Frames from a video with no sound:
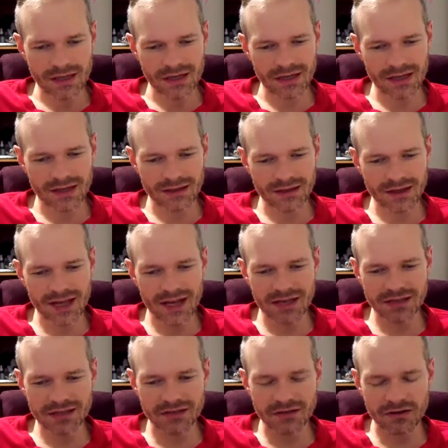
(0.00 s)
And
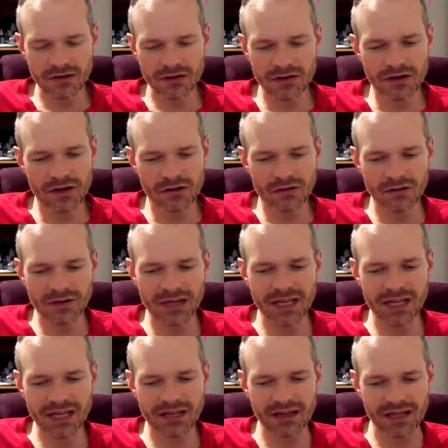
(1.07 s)
guys, you're not going to
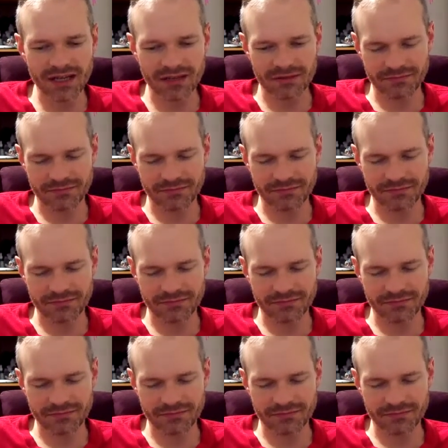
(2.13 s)
get any like